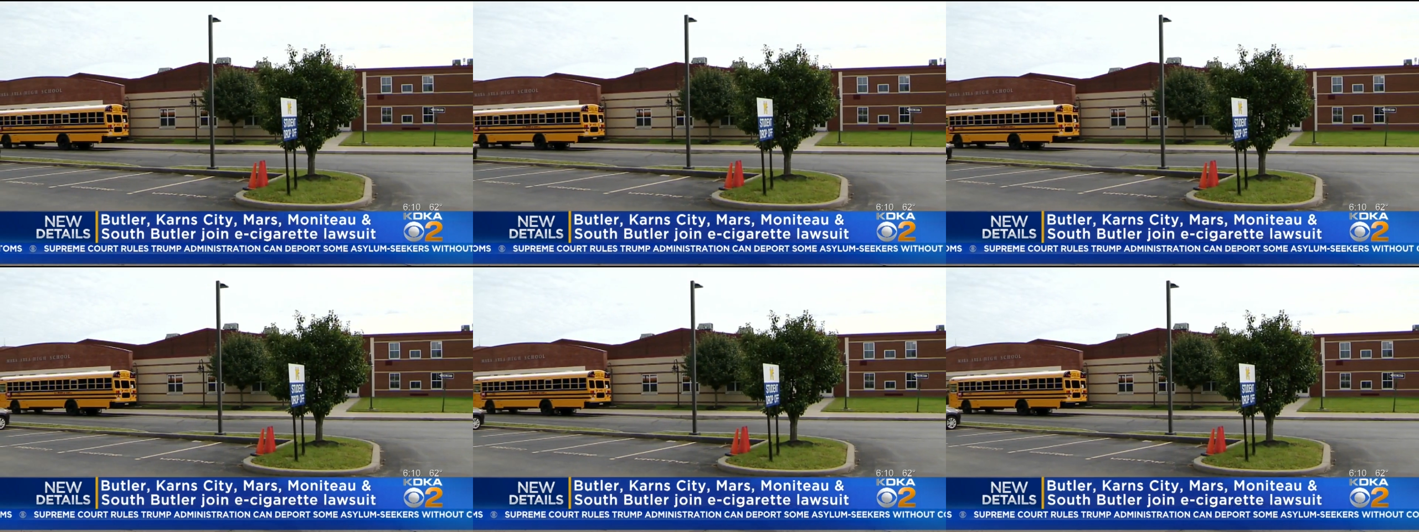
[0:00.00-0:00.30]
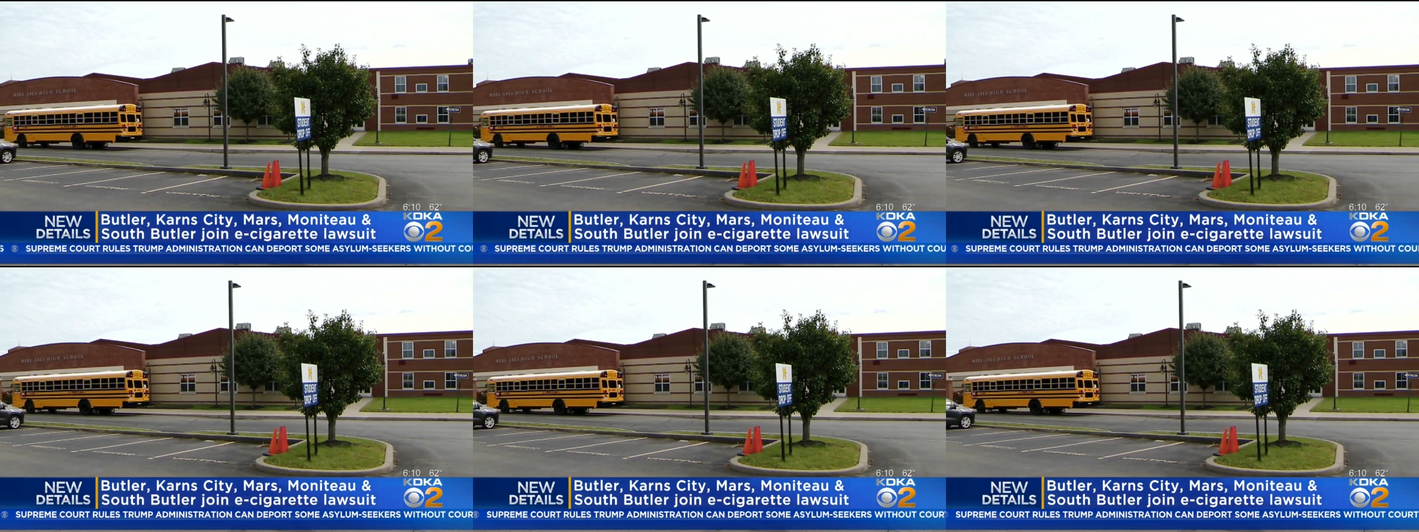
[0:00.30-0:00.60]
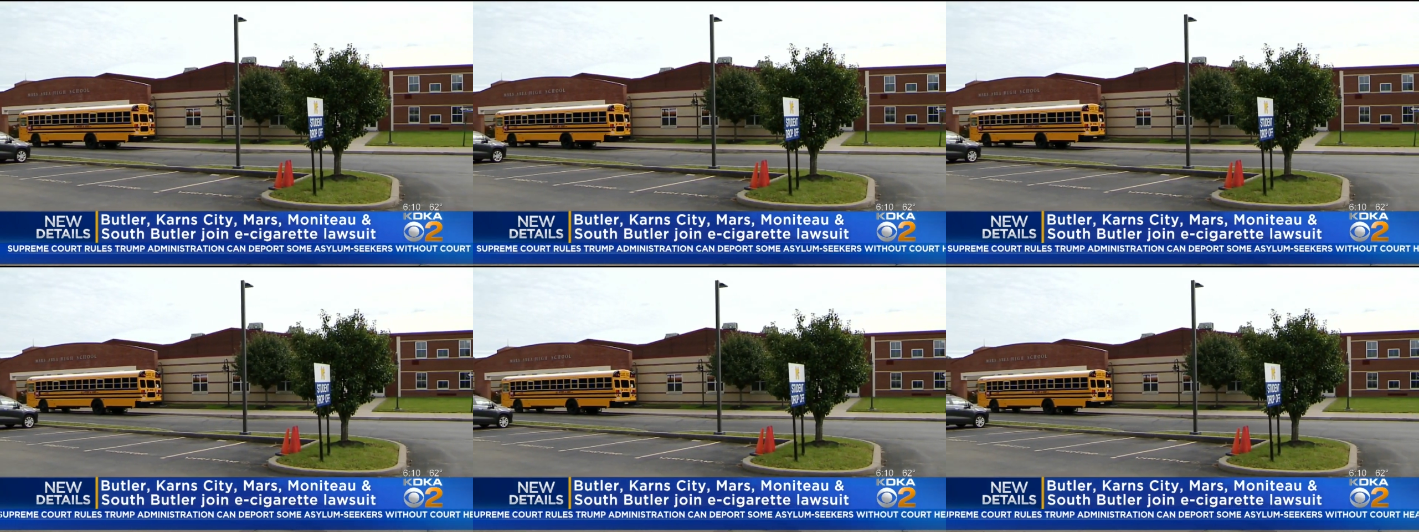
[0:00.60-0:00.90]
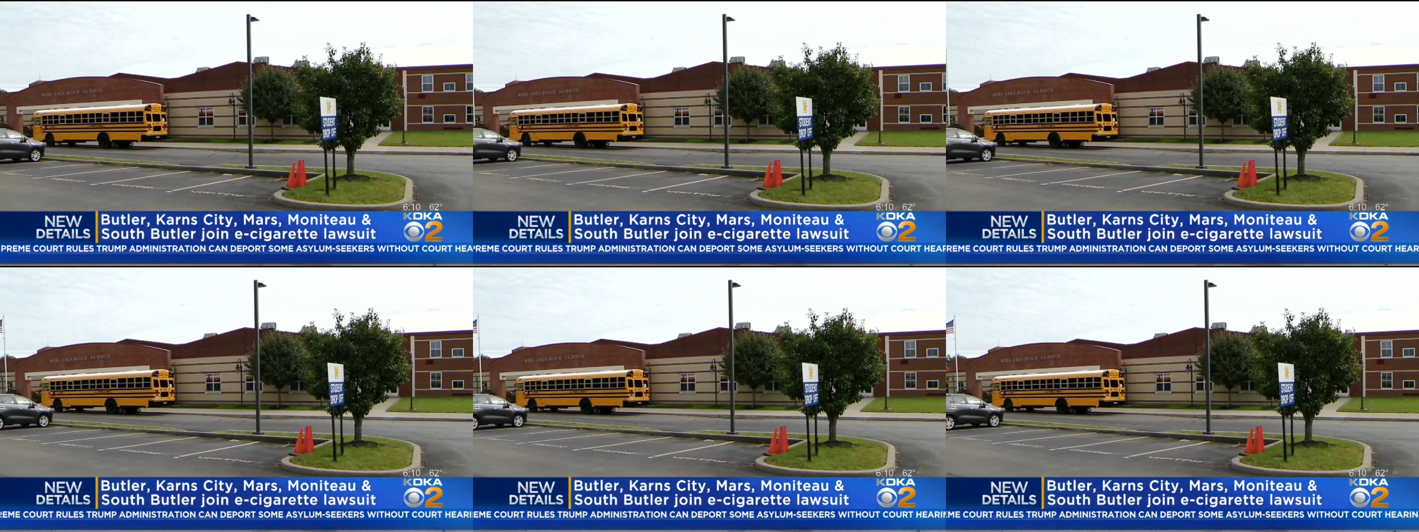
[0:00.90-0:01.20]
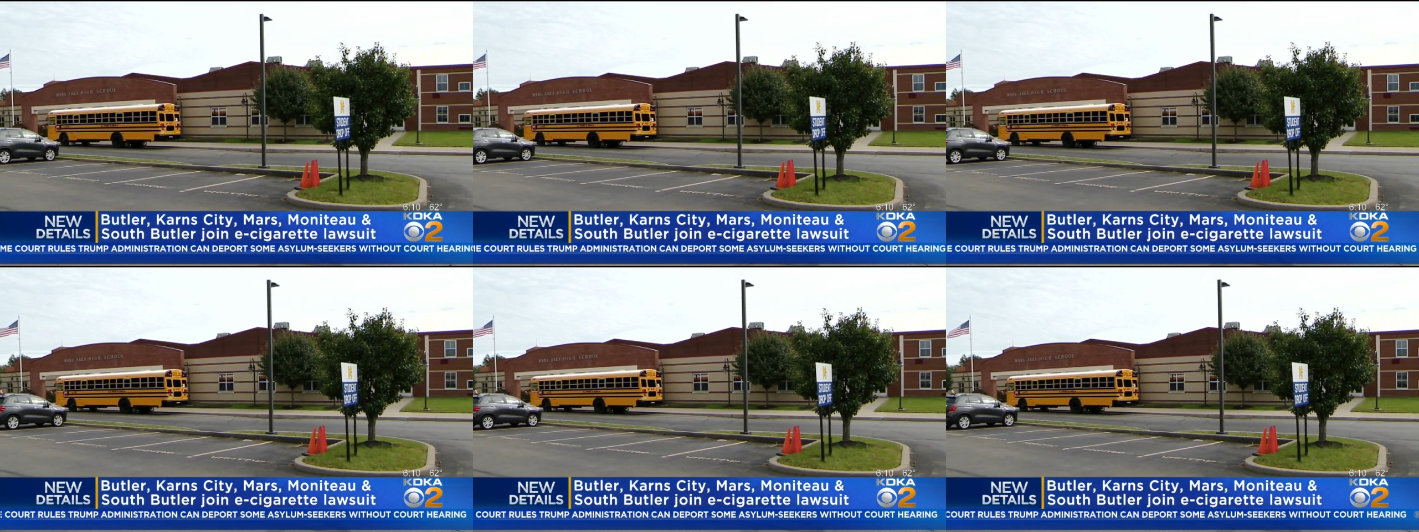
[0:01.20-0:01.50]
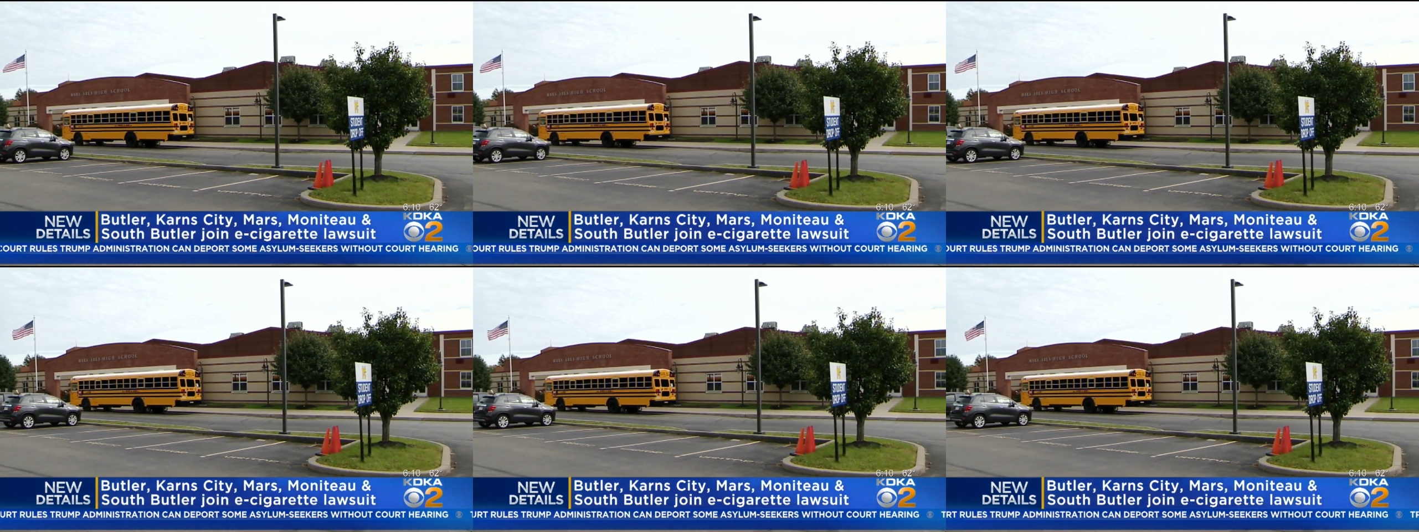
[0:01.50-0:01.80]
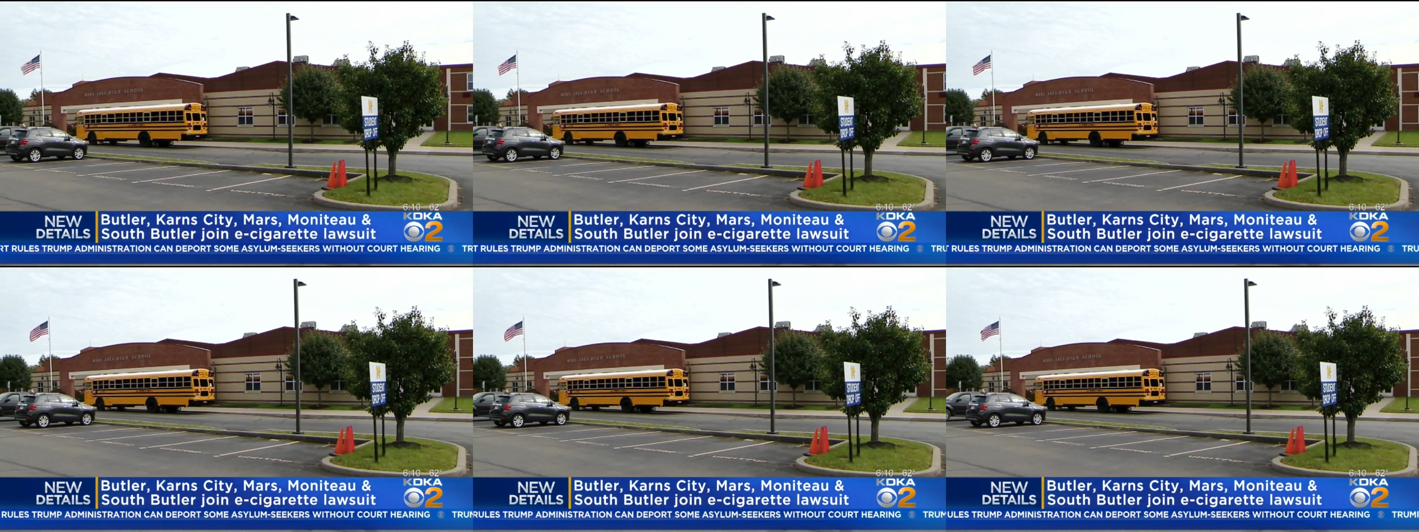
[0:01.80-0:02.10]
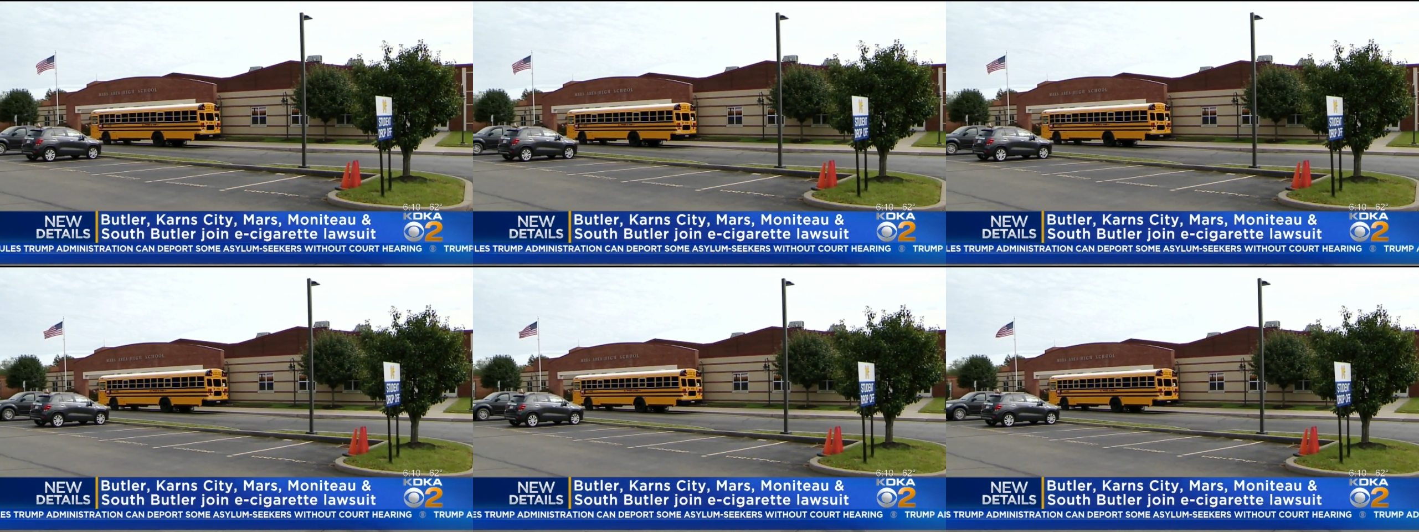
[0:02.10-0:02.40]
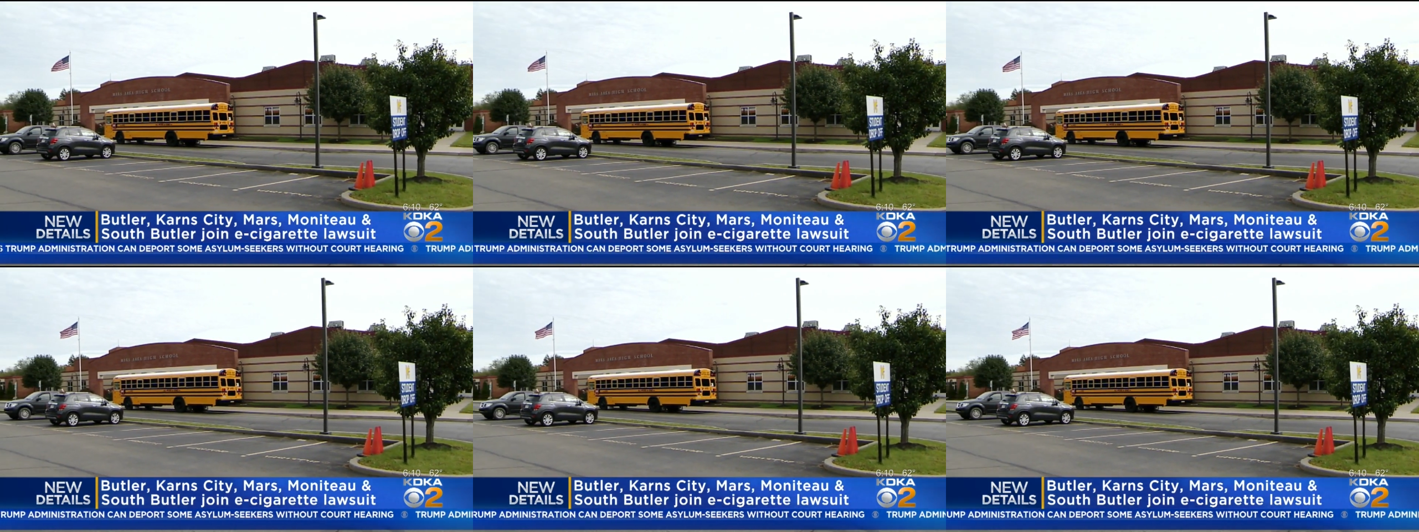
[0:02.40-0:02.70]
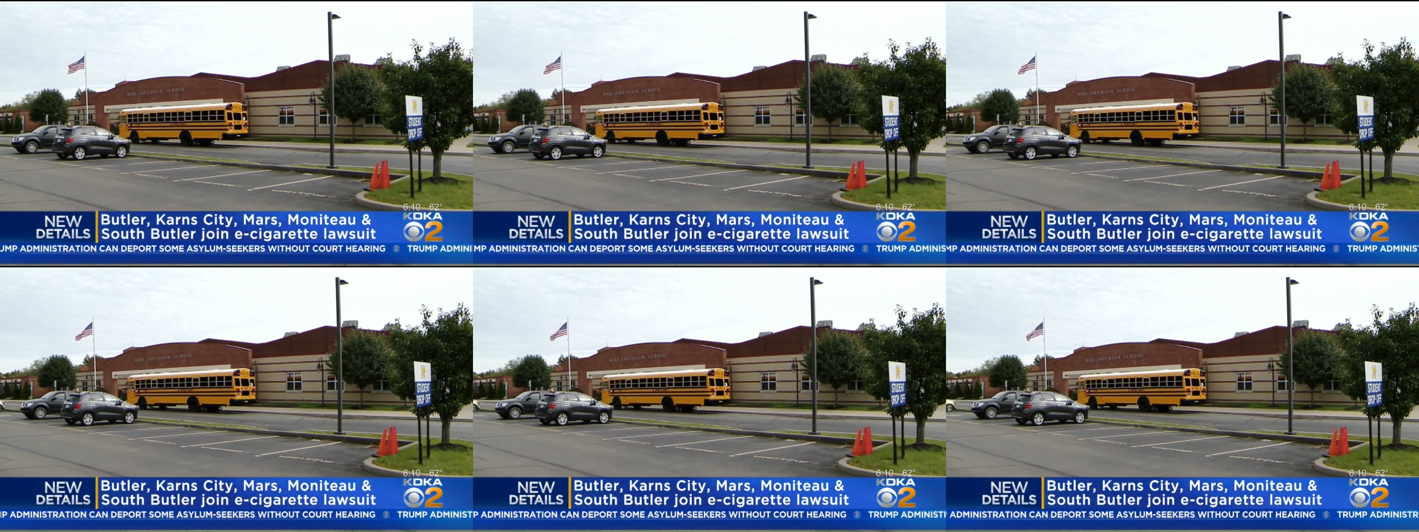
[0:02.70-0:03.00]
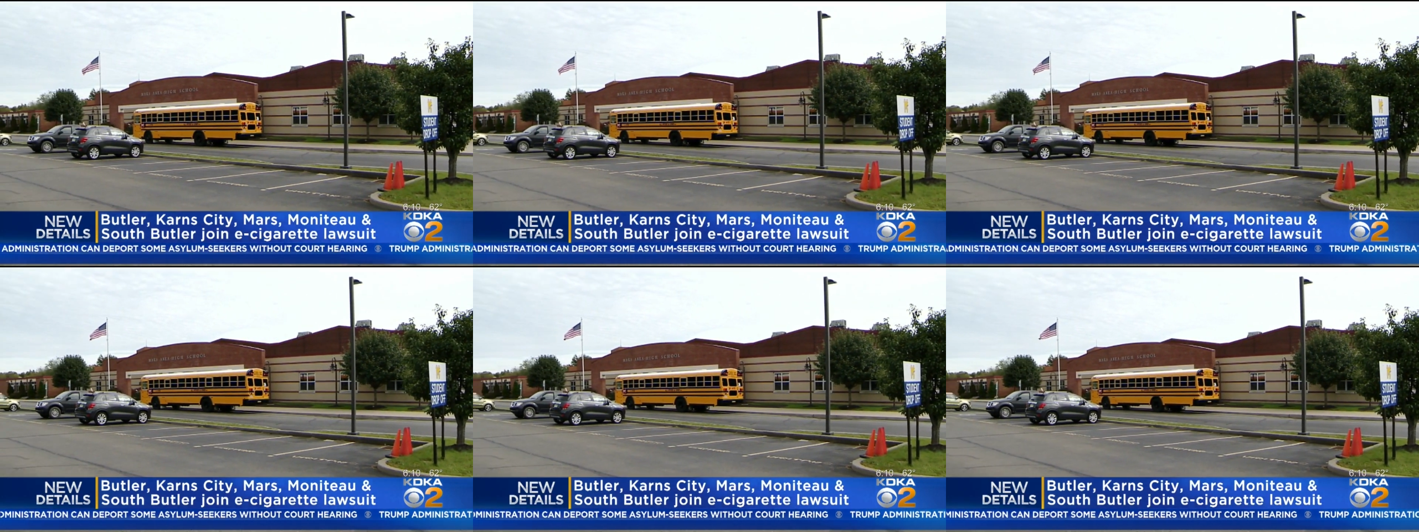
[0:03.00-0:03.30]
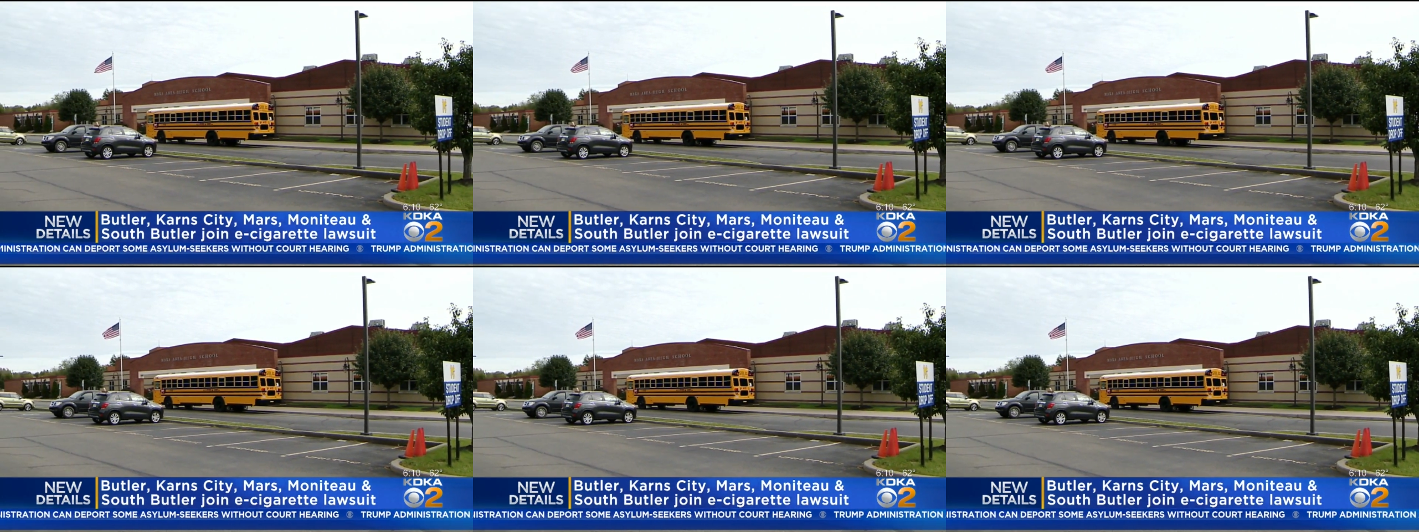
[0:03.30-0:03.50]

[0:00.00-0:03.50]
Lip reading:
Nobody's mouth can be seen.